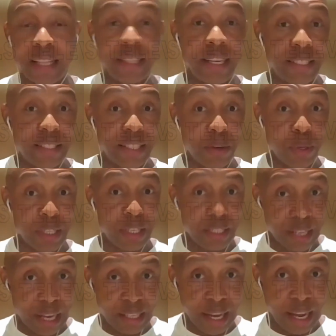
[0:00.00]
That there was
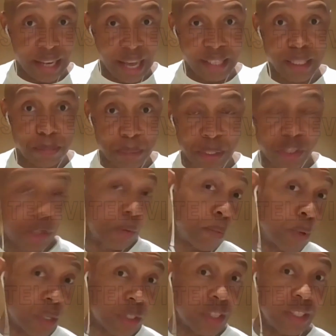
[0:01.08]
an ICPC
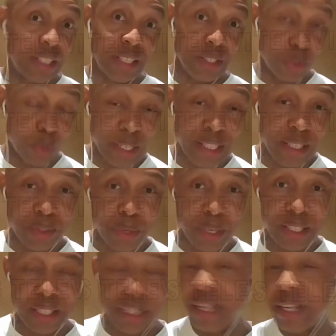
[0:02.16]
report on this in
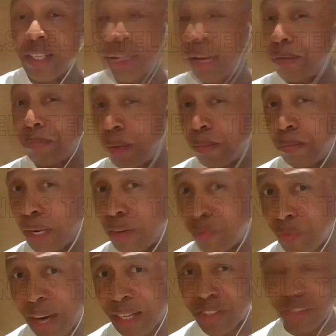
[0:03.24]
2020. So I'm not
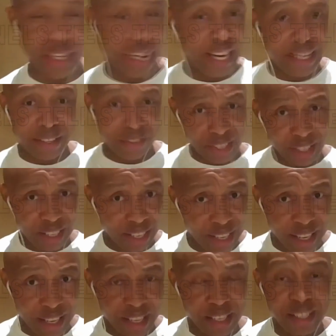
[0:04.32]
manufacturing anything
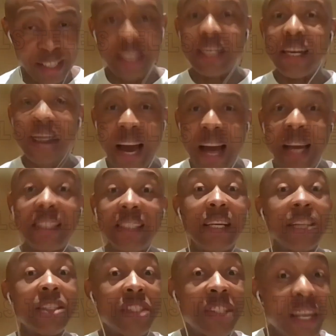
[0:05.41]
here.
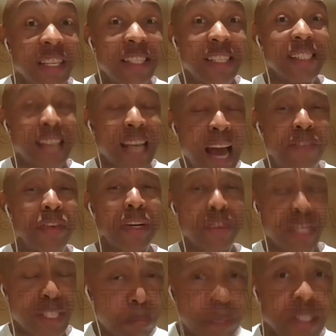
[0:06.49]
And judges have a
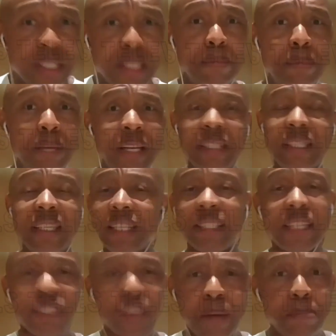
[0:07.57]
responsibility.
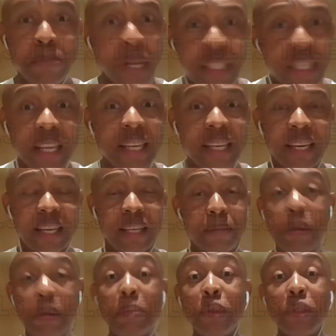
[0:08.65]
It is not mudslinging.
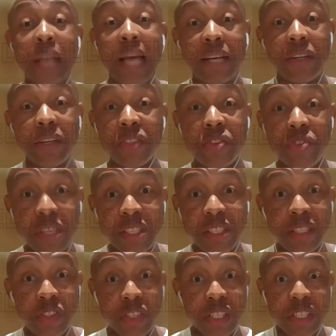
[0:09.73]
People cannot
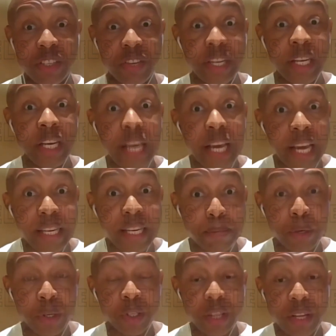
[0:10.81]
trust the judiciary
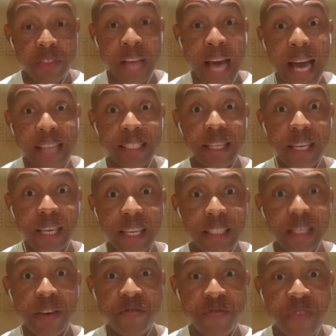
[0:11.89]
anymore. That
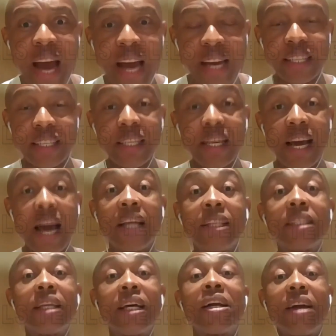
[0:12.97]
is fact.
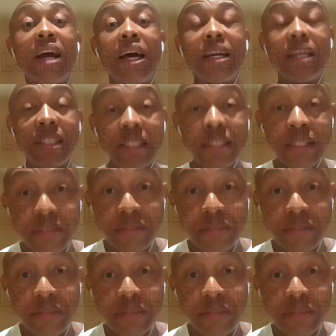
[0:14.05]
And there are